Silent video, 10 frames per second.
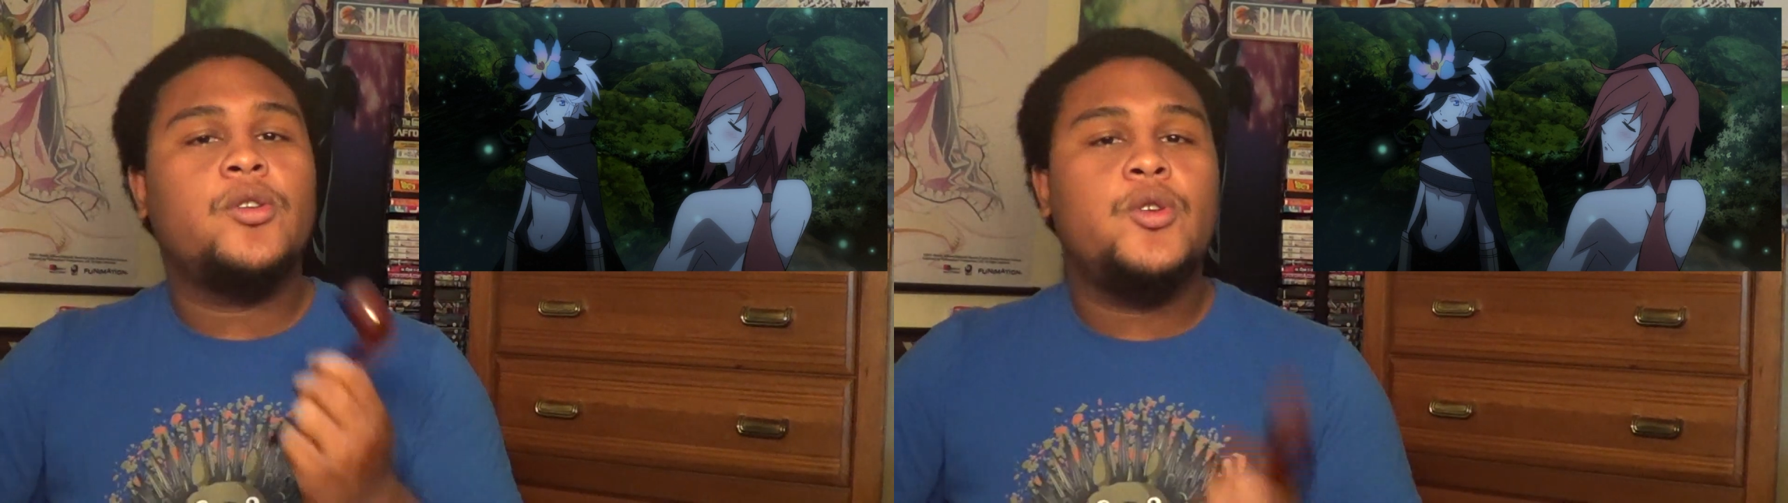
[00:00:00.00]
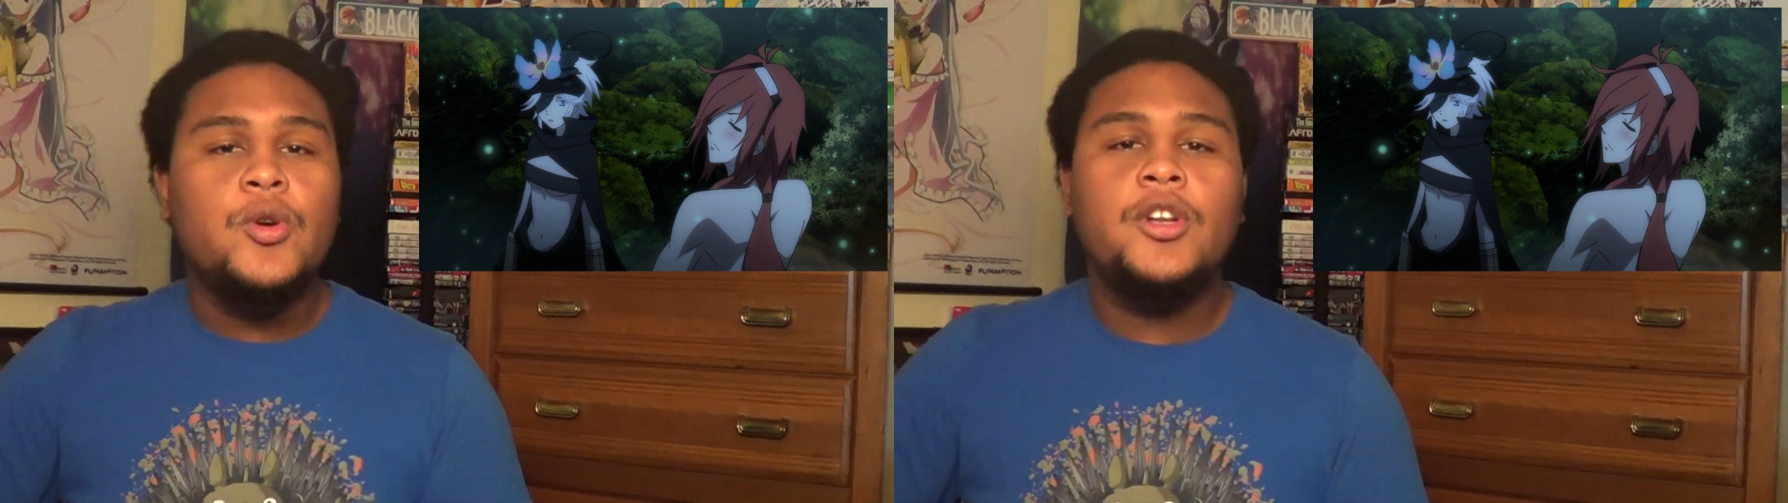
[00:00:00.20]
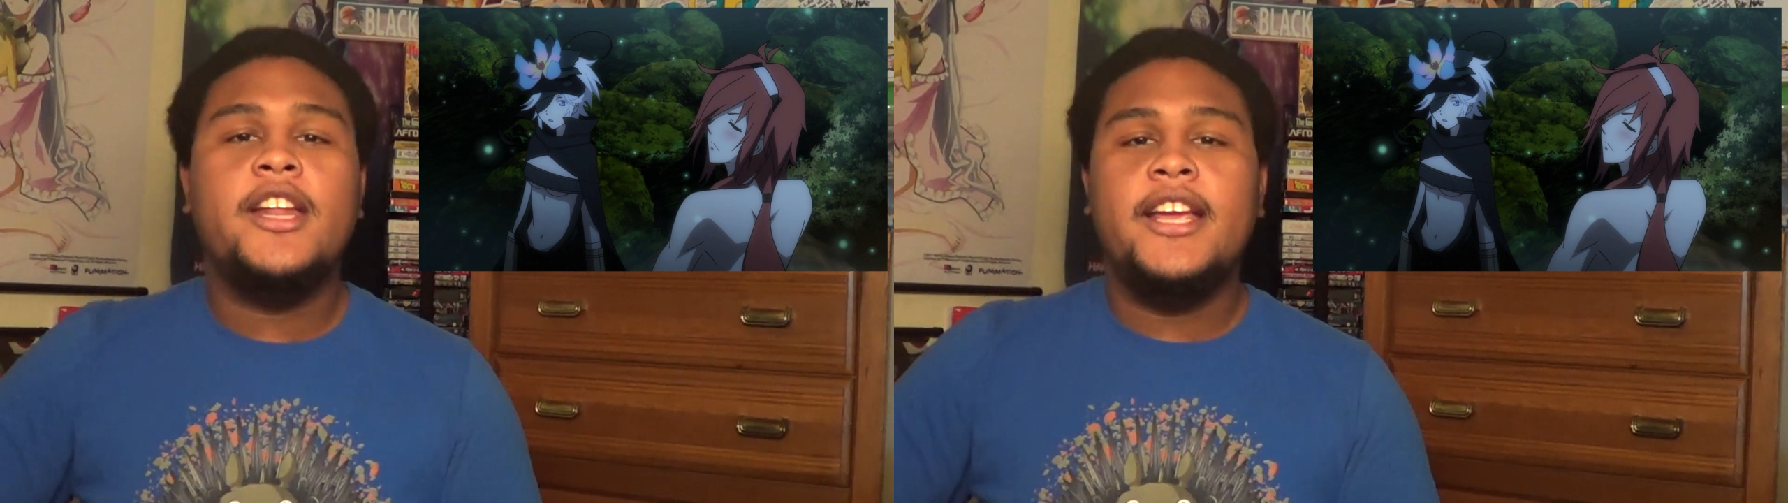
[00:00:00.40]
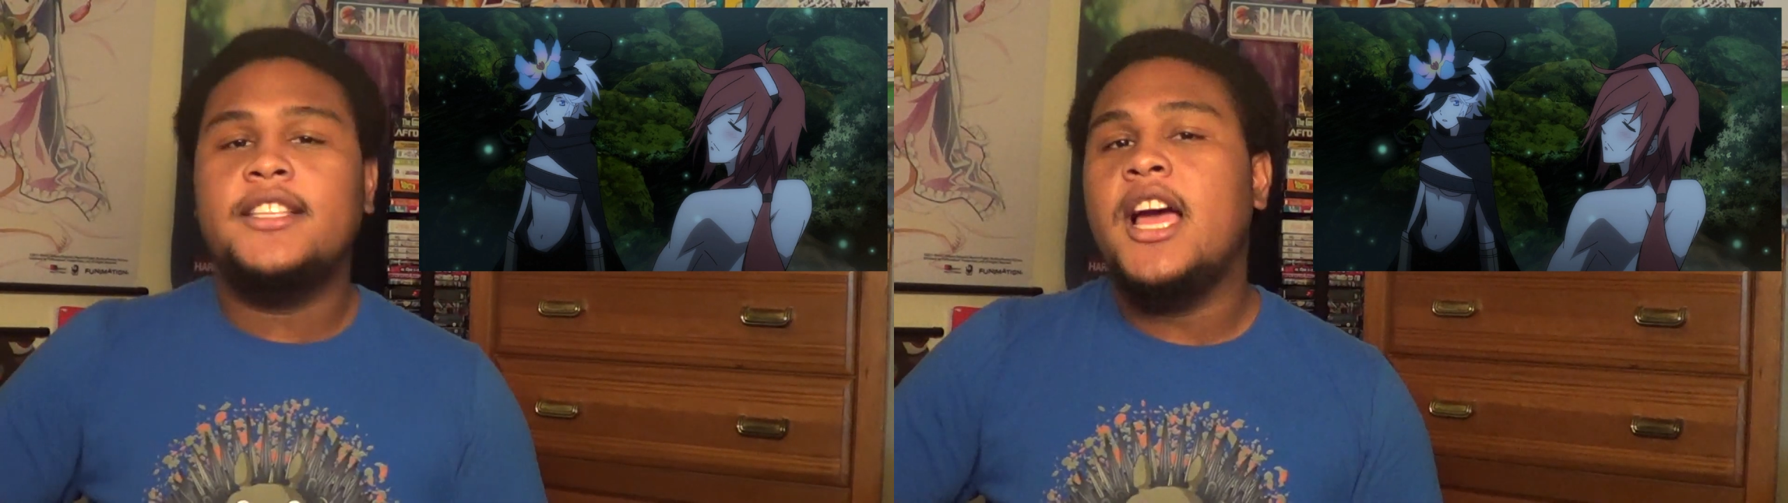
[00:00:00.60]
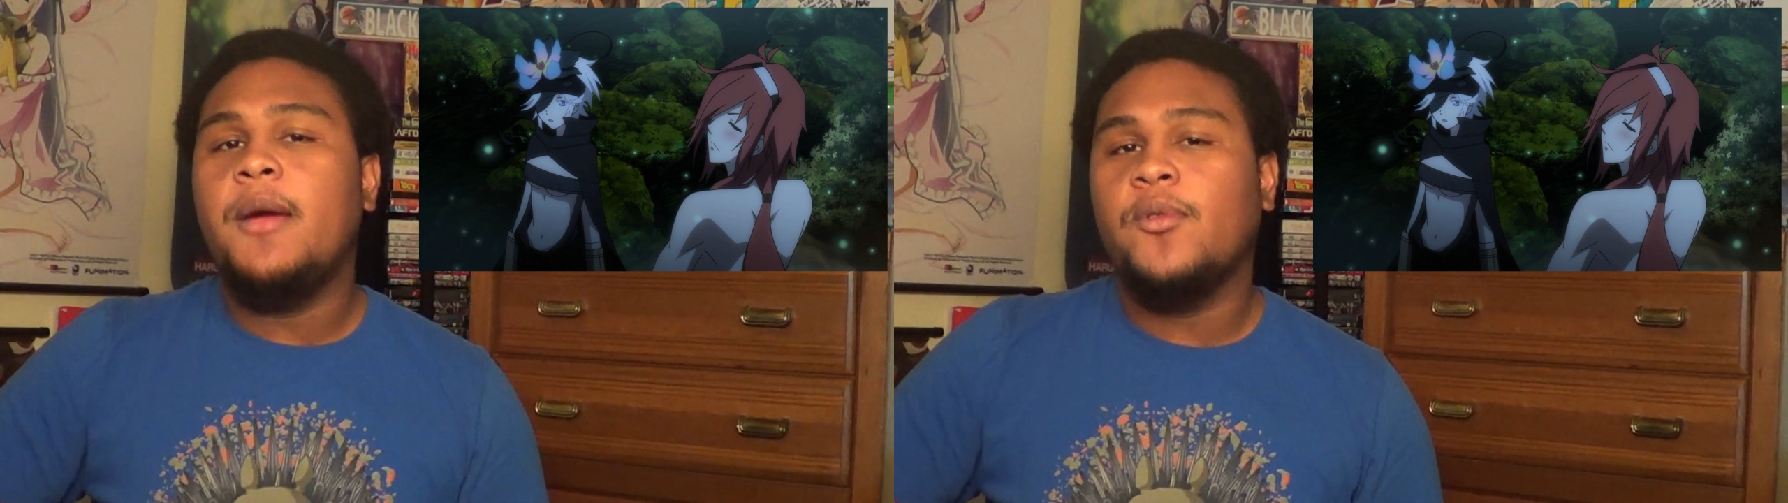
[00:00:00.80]
kudere
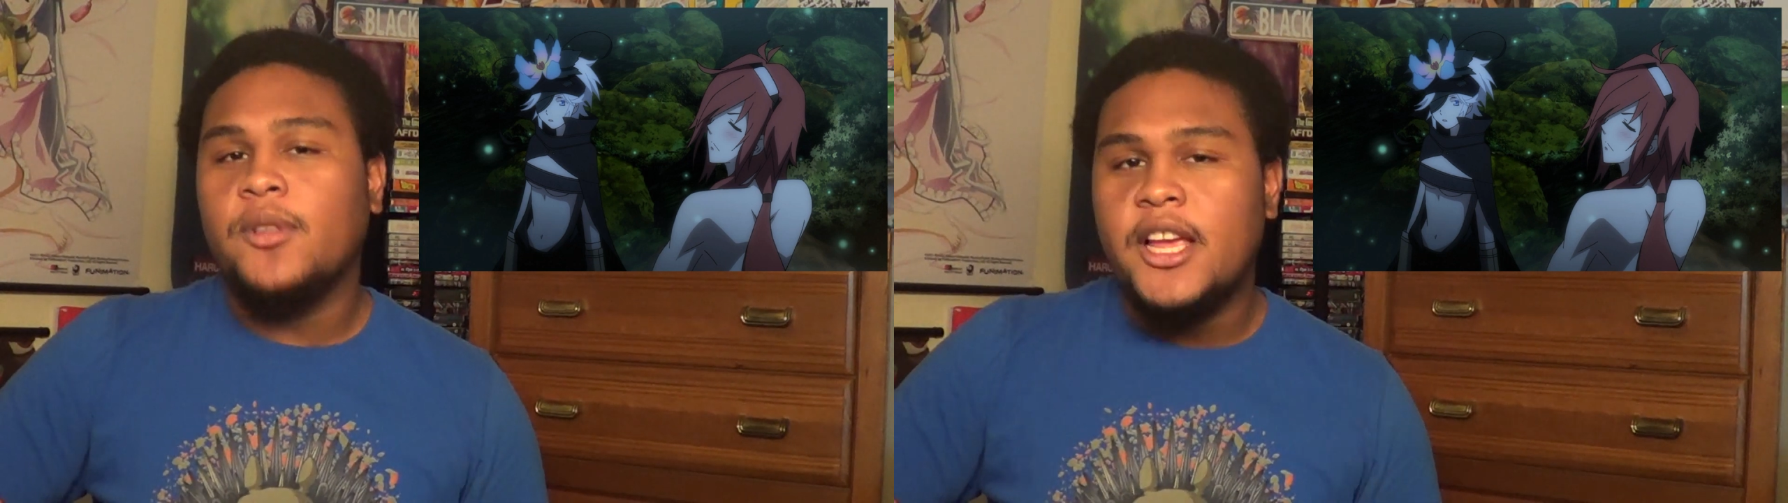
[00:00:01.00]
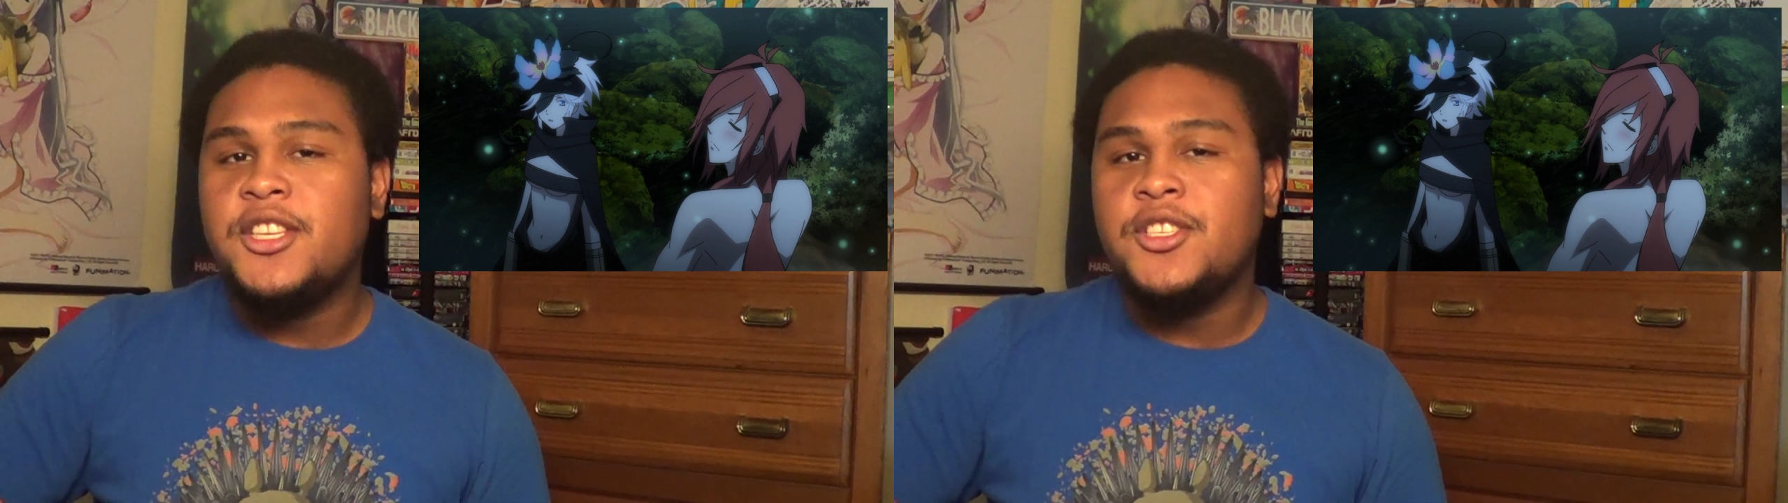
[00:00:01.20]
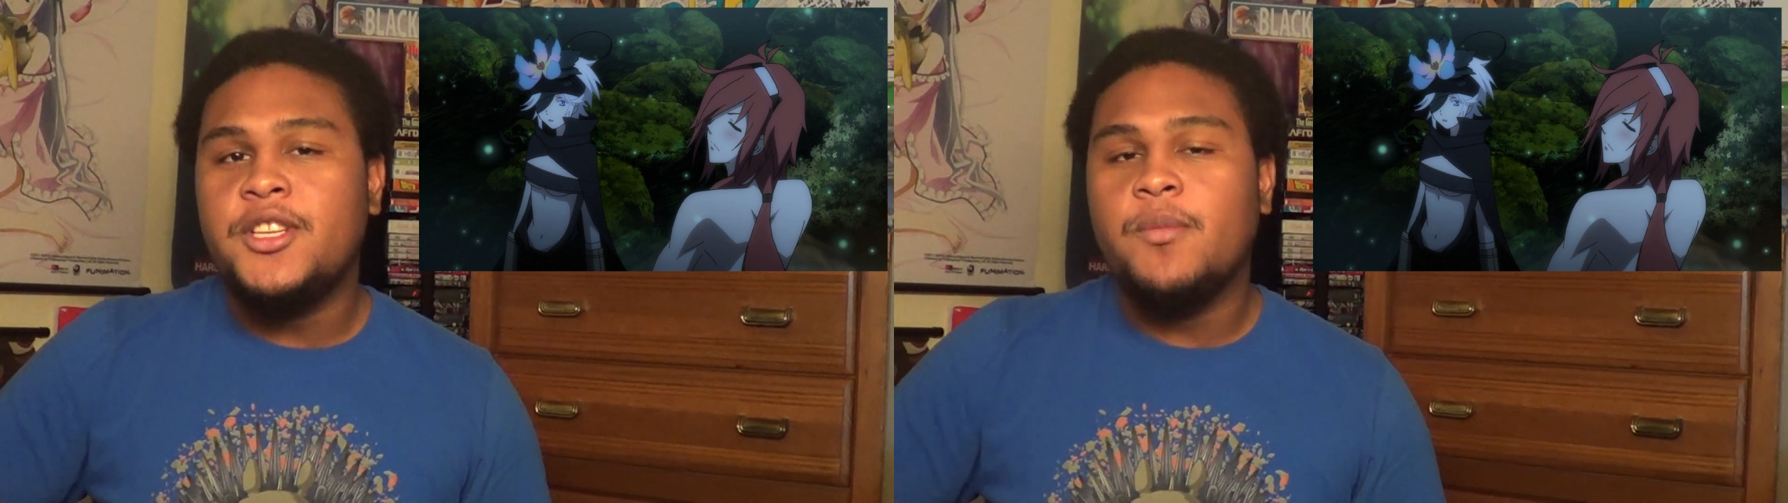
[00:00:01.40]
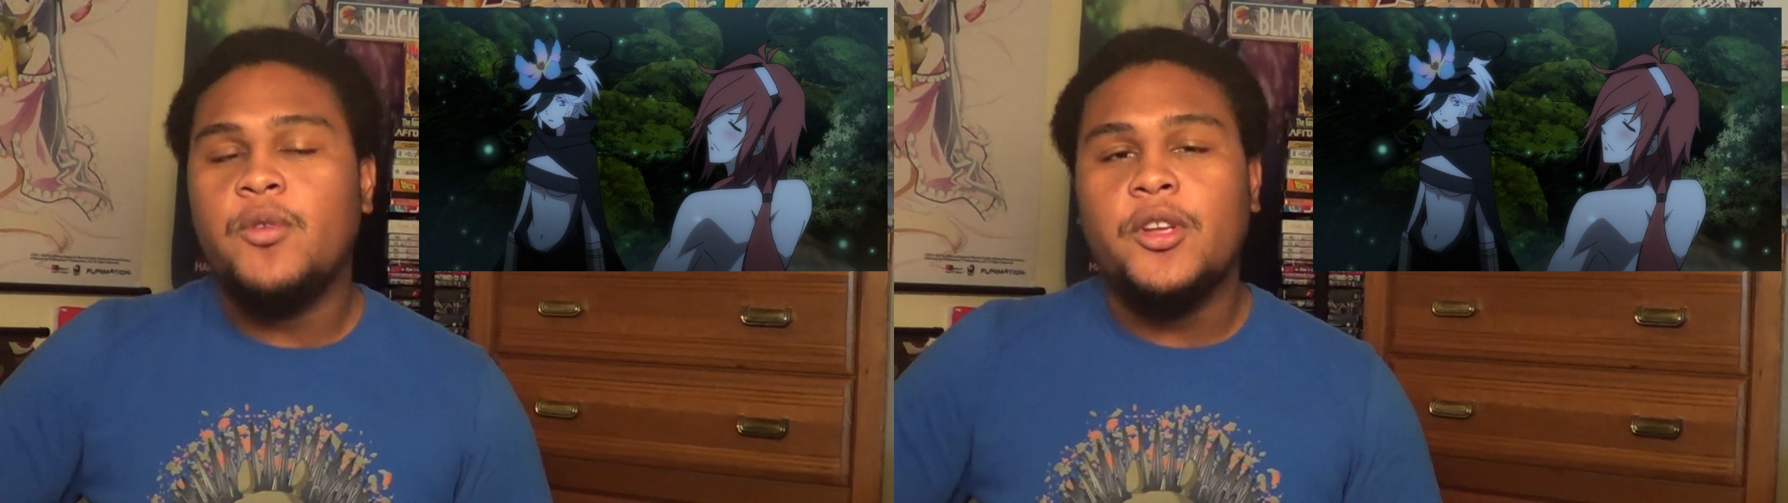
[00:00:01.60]
type relationship where